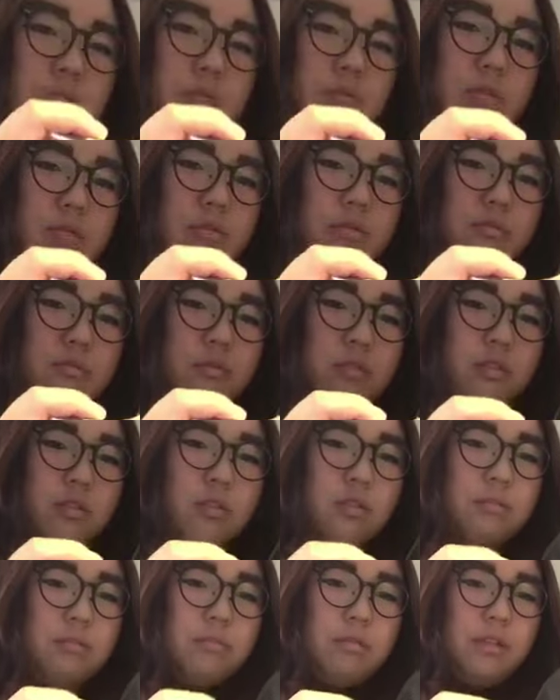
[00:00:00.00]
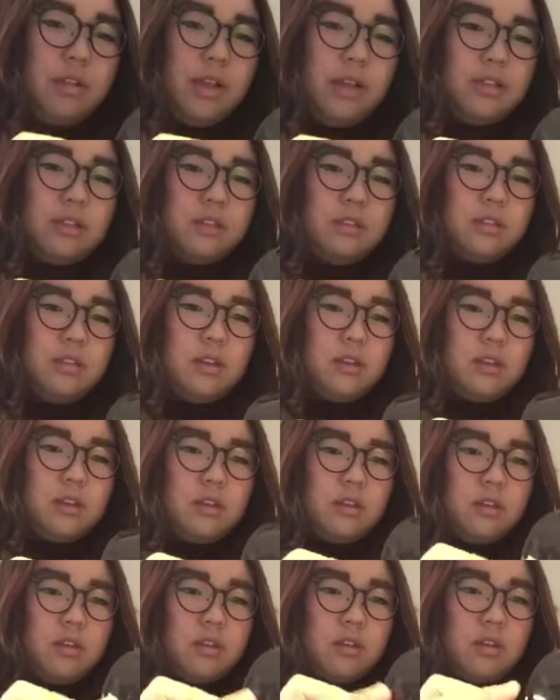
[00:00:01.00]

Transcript: gonna put really good plastic,